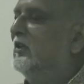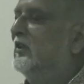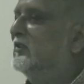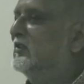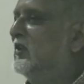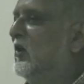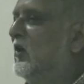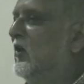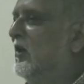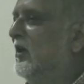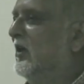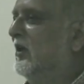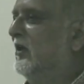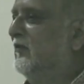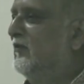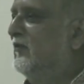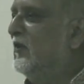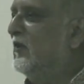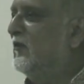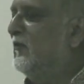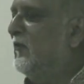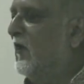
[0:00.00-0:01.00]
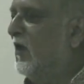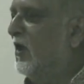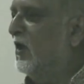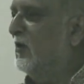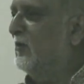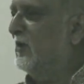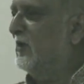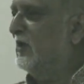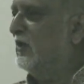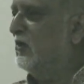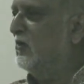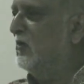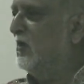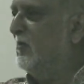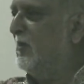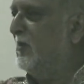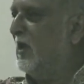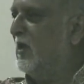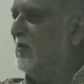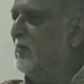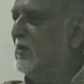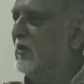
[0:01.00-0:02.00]
So, if you follow me, you will
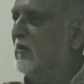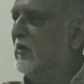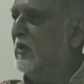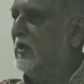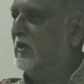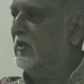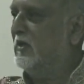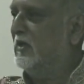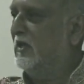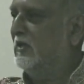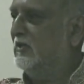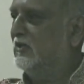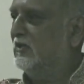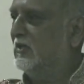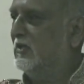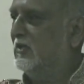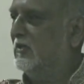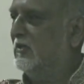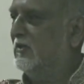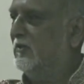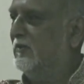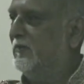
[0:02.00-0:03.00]
become a great nation,